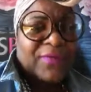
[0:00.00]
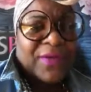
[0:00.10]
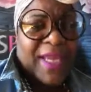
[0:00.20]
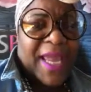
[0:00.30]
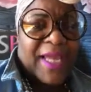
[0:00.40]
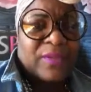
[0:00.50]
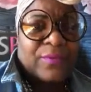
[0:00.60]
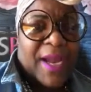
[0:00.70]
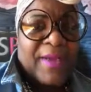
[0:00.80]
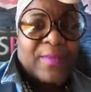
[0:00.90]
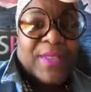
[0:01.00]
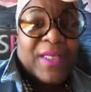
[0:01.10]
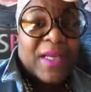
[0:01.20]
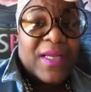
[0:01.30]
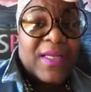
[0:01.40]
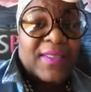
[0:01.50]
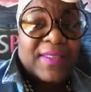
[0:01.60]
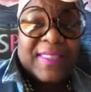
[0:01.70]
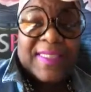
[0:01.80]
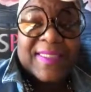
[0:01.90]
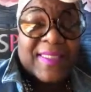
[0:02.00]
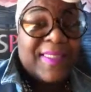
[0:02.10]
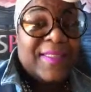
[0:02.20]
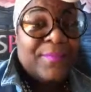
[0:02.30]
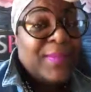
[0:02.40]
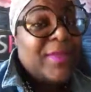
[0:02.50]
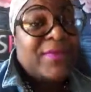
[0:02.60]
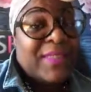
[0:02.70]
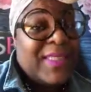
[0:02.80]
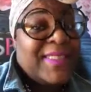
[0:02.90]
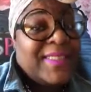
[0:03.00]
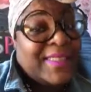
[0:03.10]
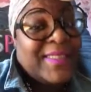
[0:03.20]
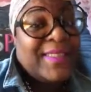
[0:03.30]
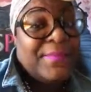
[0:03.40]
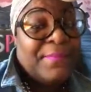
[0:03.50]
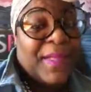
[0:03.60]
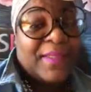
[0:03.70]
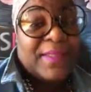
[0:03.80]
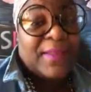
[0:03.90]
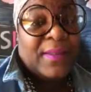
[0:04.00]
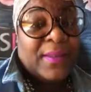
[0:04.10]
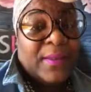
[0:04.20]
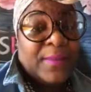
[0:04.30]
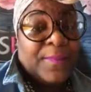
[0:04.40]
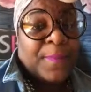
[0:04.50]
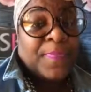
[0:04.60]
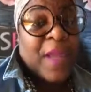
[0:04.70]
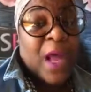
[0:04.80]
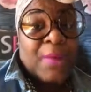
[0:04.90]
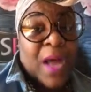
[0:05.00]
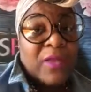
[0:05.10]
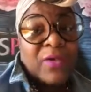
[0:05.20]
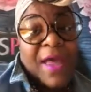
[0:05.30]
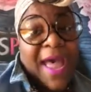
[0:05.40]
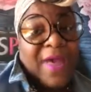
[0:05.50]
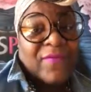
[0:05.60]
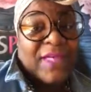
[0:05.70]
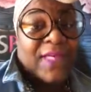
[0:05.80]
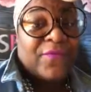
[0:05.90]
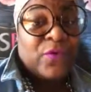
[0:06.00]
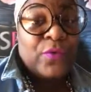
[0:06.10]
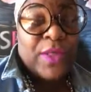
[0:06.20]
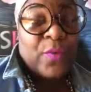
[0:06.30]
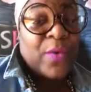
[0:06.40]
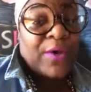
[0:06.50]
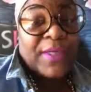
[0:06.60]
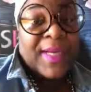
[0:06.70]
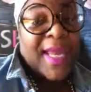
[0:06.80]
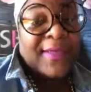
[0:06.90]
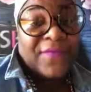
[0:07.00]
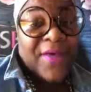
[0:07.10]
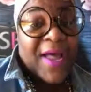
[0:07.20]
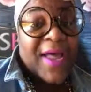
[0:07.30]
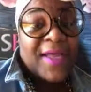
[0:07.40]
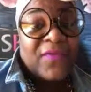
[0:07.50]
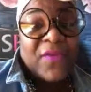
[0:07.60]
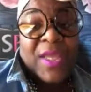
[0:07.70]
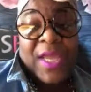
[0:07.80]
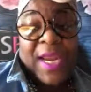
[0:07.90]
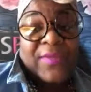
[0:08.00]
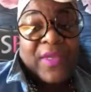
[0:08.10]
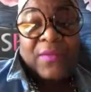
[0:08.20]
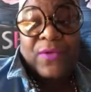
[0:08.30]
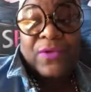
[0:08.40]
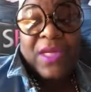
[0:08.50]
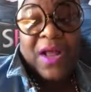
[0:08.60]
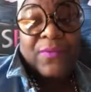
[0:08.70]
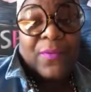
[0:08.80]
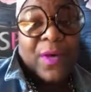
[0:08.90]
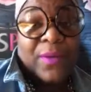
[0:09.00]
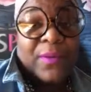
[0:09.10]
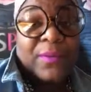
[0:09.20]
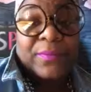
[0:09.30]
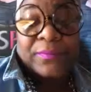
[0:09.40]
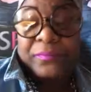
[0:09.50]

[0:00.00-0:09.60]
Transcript: up for cash, right? Because consistent bills need consistent money. Now, I'm also an advocate, if you can work a 9 to 5, and then when you get off work,